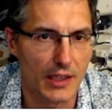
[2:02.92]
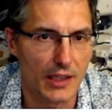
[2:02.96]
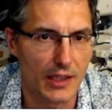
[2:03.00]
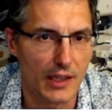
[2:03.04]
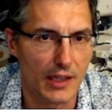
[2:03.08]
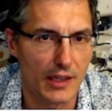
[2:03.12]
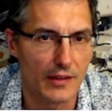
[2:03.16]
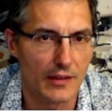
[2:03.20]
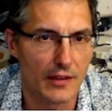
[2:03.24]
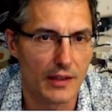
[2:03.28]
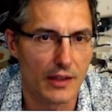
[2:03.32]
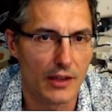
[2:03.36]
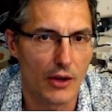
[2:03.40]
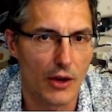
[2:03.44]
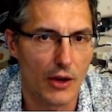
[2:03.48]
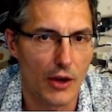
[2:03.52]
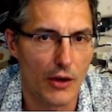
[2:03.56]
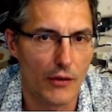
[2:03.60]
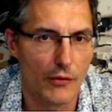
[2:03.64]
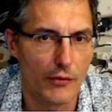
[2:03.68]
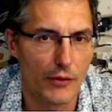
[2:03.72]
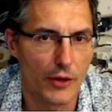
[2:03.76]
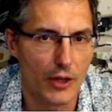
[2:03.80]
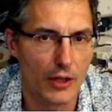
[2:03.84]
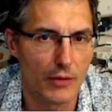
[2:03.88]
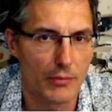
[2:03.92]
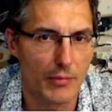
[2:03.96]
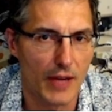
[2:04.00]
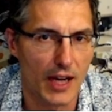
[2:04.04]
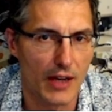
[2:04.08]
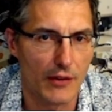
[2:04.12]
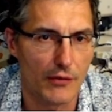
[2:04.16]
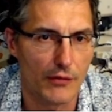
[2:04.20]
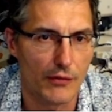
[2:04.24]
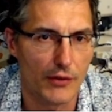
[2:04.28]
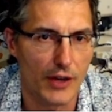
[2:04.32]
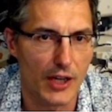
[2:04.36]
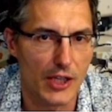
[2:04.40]
years offered by
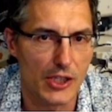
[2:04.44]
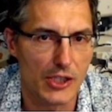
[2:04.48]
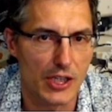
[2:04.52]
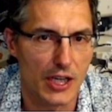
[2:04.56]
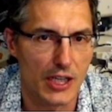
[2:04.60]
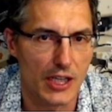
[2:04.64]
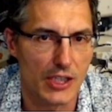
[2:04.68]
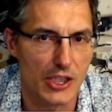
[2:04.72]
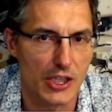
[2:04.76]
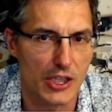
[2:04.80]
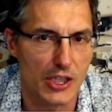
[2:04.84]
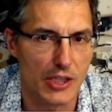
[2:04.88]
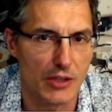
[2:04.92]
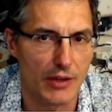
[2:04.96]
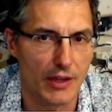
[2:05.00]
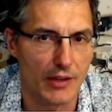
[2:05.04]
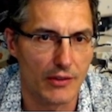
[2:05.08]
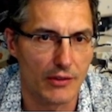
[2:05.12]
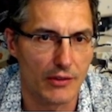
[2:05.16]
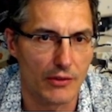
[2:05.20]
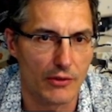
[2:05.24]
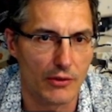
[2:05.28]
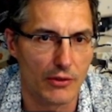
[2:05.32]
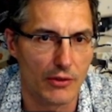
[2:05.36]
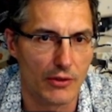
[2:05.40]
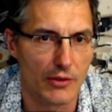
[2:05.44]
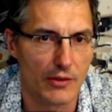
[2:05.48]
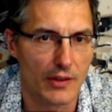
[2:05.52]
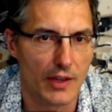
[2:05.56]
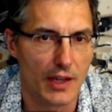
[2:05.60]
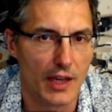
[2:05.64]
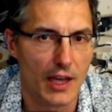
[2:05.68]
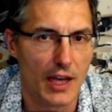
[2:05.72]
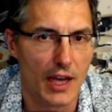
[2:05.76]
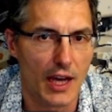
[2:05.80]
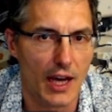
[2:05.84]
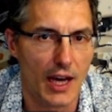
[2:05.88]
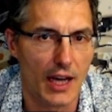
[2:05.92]
French engineering schools
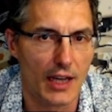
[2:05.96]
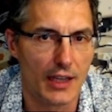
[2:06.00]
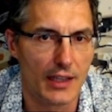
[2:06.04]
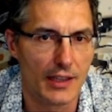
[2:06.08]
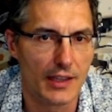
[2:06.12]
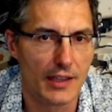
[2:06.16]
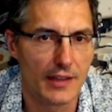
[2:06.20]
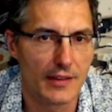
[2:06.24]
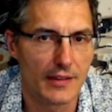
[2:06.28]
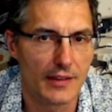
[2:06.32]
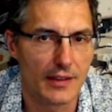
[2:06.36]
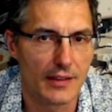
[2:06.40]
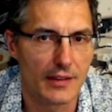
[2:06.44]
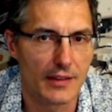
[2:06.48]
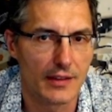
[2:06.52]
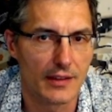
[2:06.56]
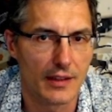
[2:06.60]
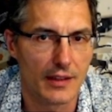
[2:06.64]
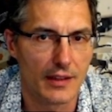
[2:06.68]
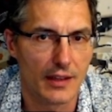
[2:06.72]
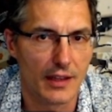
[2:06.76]
and listed